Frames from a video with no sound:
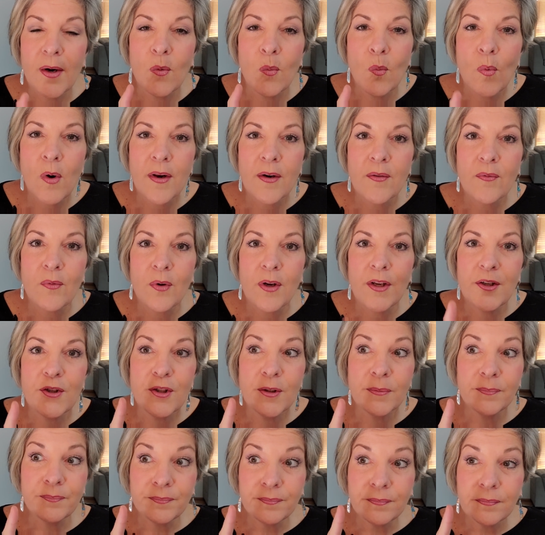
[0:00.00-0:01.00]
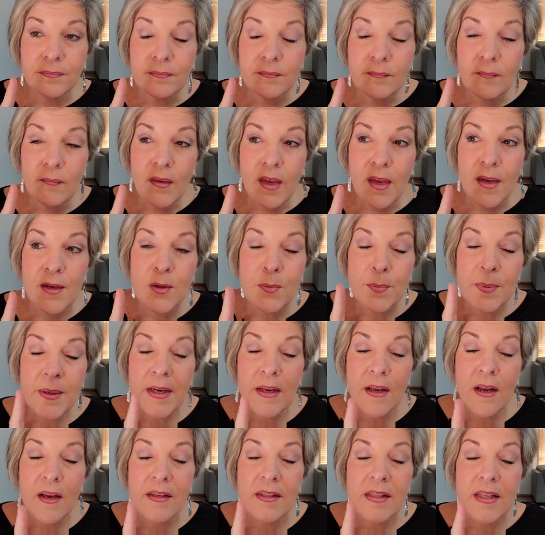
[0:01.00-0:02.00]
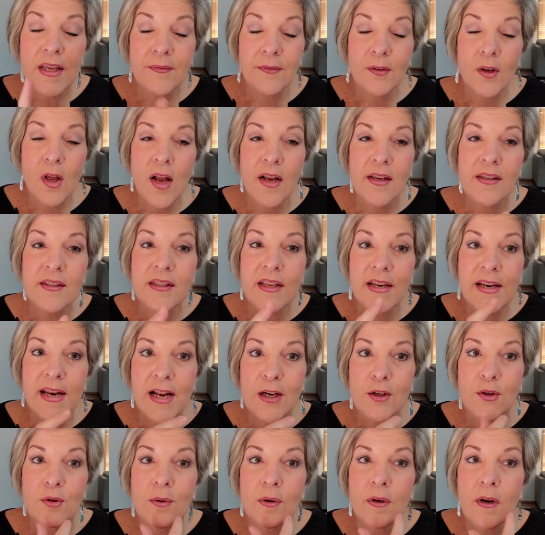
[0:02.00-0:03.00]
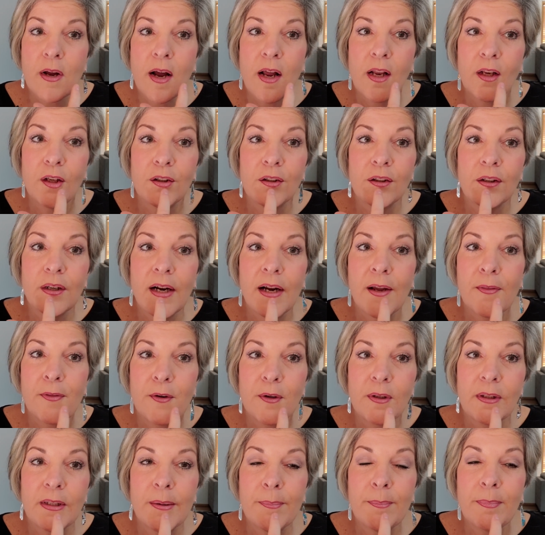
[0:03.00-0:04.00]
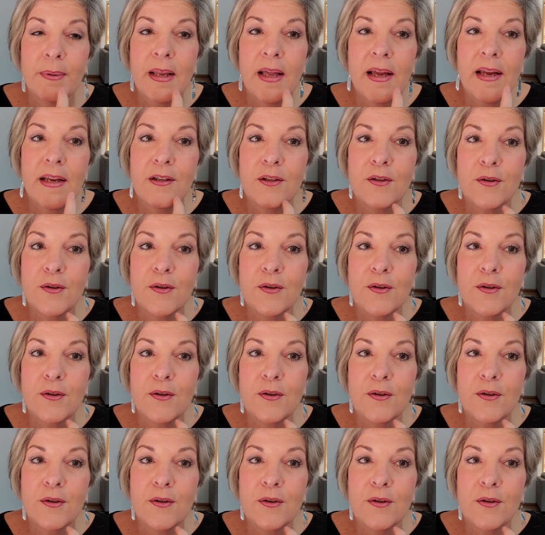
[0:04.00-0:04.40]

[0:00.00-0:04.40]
One of which is because they've lost the natural color on their lip line